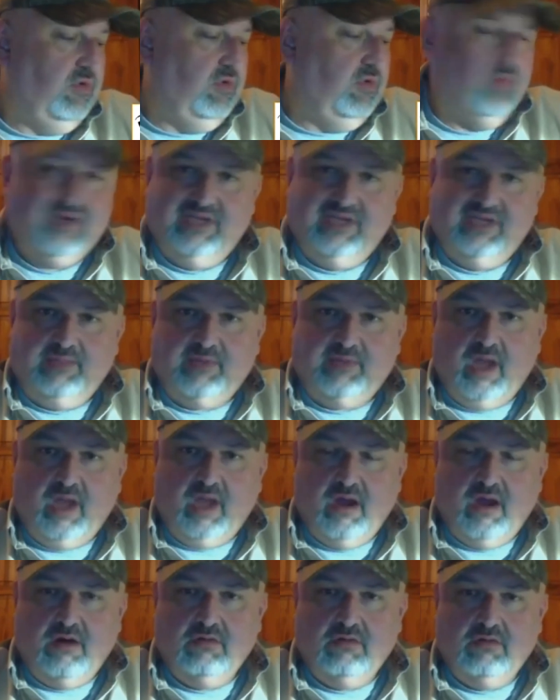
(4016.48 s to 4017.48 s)
want a deep
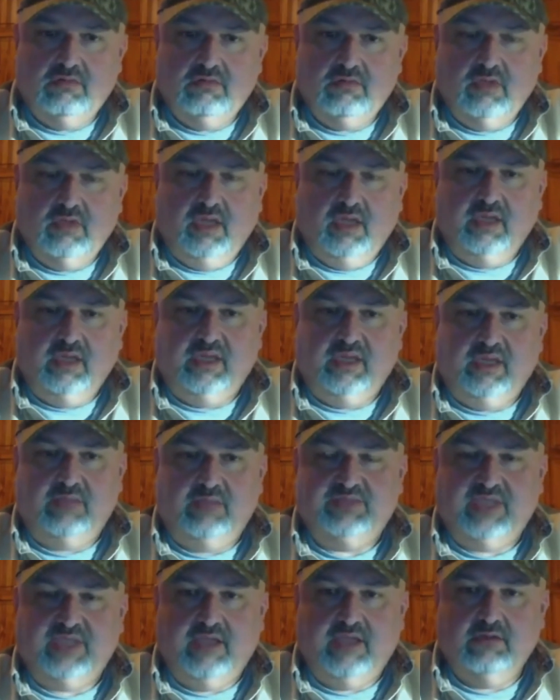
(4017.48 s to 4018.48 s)
call, deep
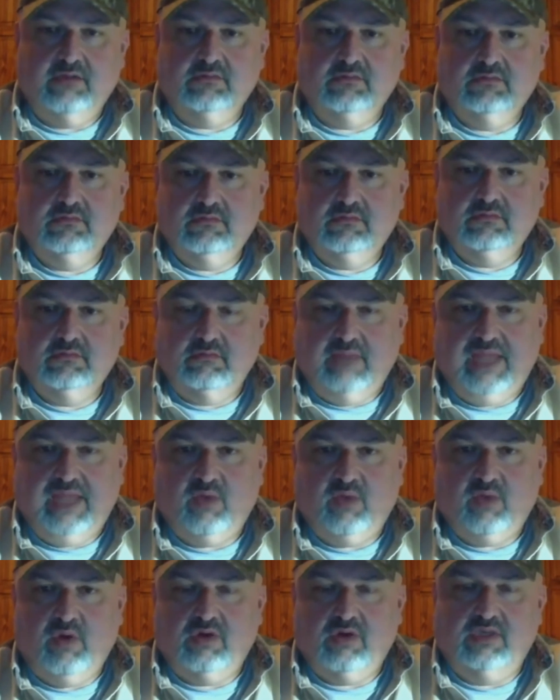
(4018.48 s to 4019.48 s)
sound. Black
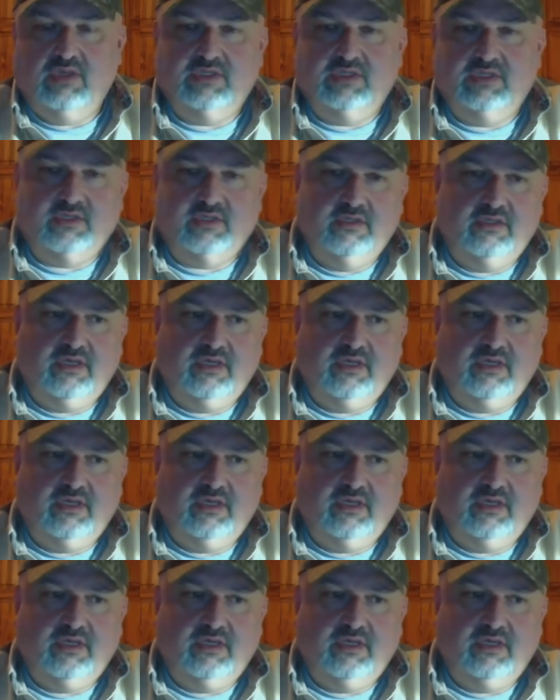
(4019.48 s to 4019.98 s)
walnut is good.